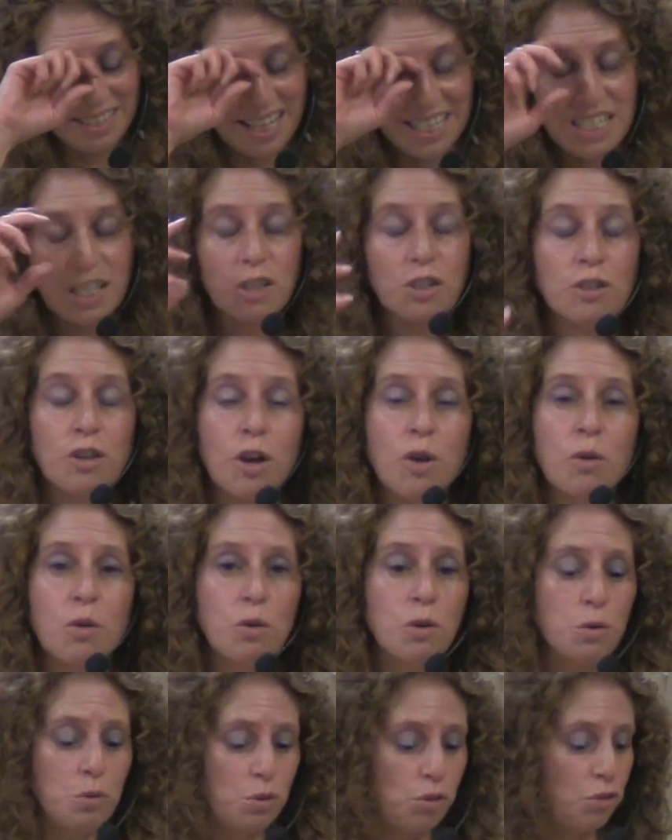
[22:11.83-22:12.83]
I didn't know
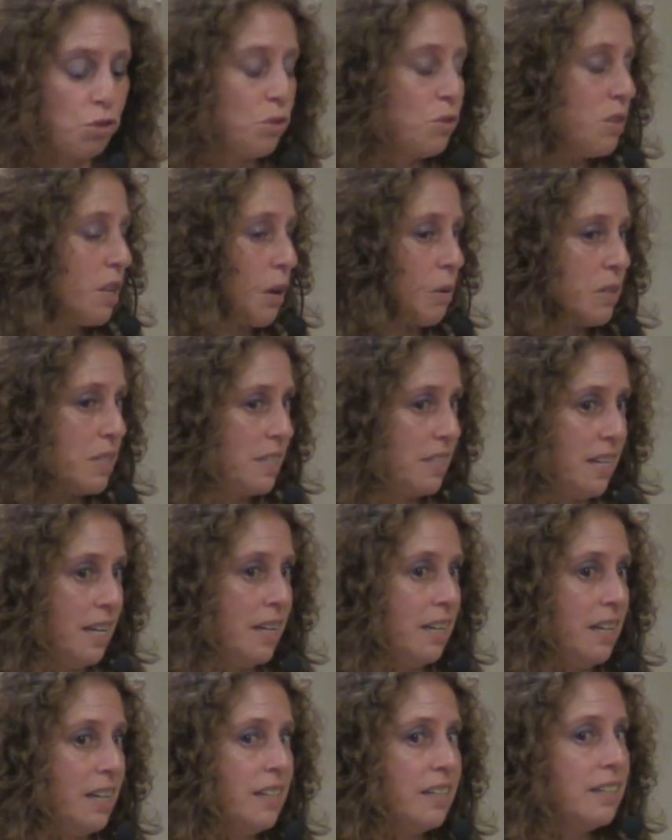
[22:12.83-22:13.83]
whose shoes I was
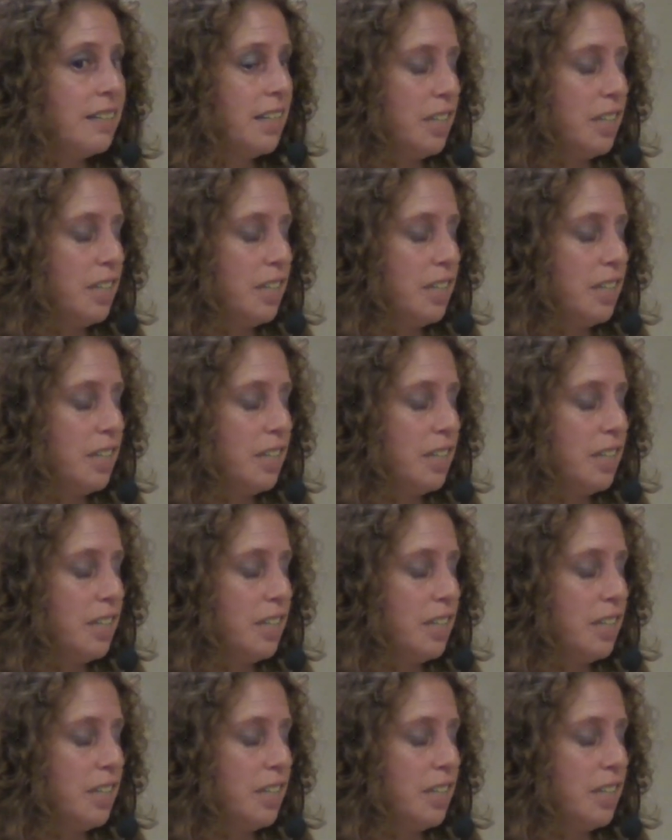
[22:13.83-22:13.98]
standing in.